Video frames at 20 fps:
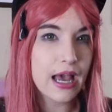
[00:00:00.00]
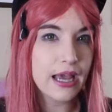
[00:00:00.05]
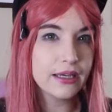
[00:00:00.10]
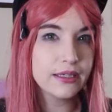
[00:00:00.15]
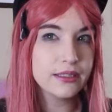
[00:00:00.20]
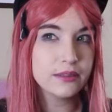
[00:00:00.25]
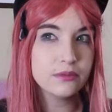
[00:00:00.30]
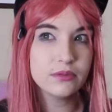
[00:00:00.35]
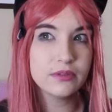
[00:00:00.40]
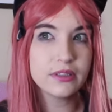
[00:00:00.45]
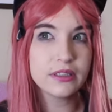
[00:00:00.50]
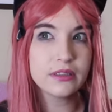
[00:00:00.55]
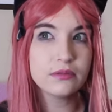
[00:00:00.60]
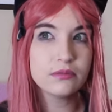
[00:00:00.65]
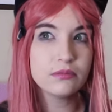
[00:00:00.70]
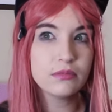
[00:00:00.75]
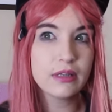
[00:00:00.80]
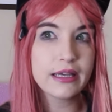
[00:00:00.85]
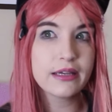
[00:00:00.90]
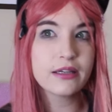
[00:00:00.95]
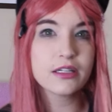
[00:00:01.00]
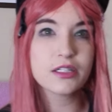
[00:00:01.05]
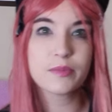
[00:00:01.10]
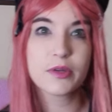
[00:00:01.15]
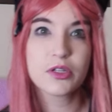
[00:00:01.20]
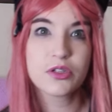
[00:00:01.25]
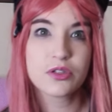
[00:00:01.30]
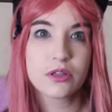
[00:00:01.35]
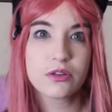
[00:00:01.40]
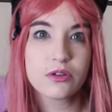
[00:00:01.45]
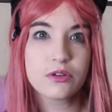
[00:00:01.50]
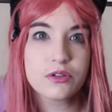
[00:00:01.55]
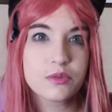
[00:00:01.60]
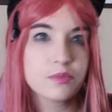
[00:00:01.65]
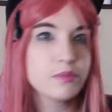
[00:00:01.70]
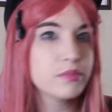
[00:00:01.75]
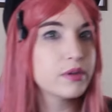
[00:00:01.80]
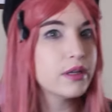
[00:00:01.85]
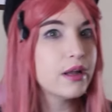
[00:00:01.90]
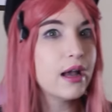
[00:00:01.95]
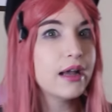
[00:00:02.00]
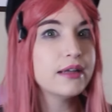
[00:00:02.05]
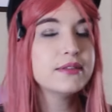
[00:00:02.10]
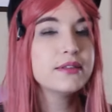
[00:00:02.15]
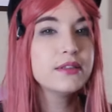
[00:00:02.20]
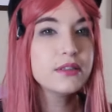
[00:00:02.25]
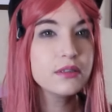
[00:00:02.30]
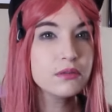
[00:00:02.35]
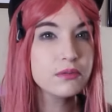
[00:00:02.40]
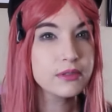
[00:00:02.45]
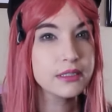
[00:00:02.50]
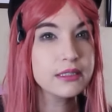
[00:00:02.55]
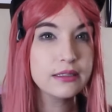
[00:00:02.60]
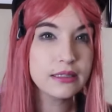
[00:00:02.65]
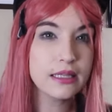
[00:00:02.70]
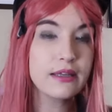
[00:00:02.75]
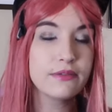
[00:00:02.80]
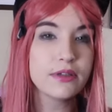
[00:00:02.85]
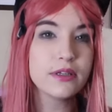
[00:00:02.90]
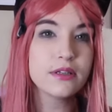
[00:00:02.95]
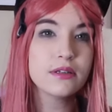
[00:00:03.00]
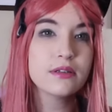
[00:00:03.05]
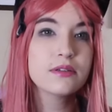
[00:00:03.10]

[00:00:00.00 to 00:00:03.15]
I didn't like it as much as others, but I still really love it.